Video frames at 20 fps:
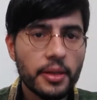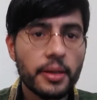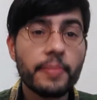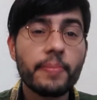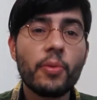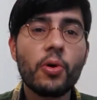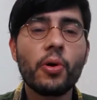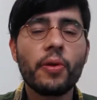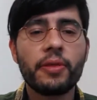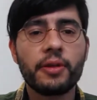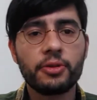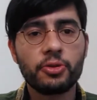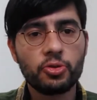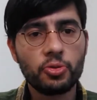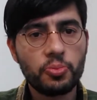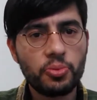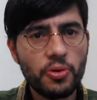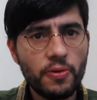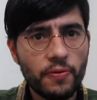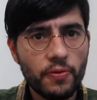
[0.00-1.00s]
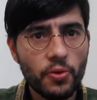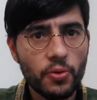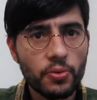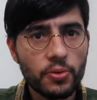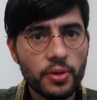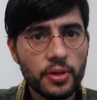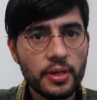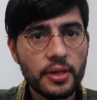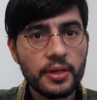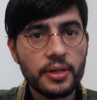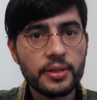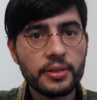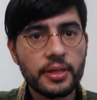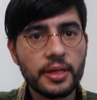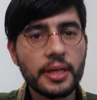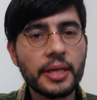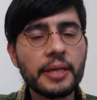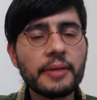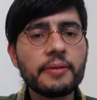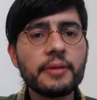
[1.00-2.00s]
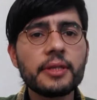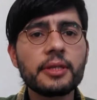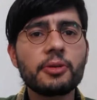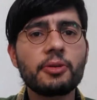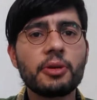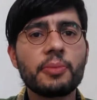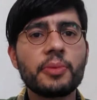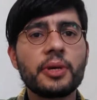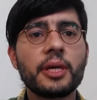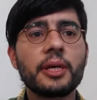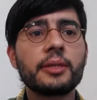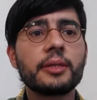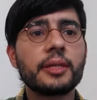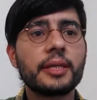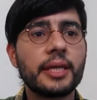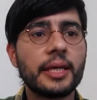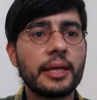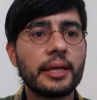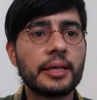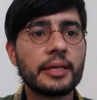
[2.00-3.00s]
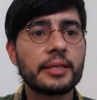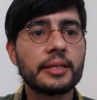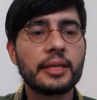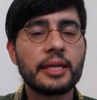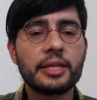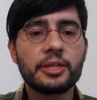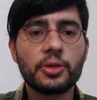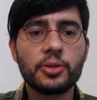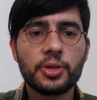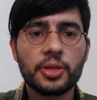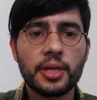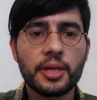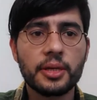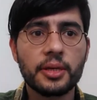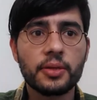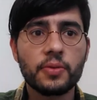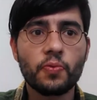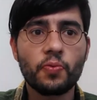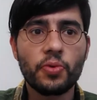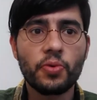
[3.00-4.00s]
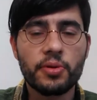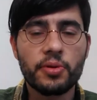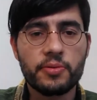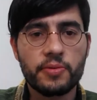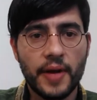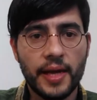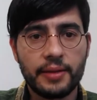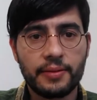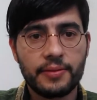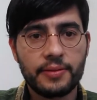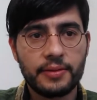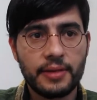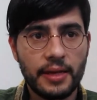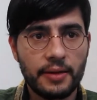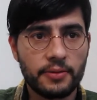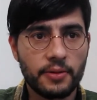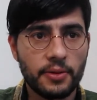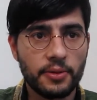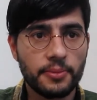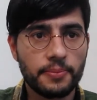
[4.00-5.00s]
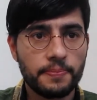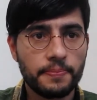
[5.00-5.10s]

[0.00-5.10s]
more than to provoke, the indiscriminate killings associated with the Red Terror.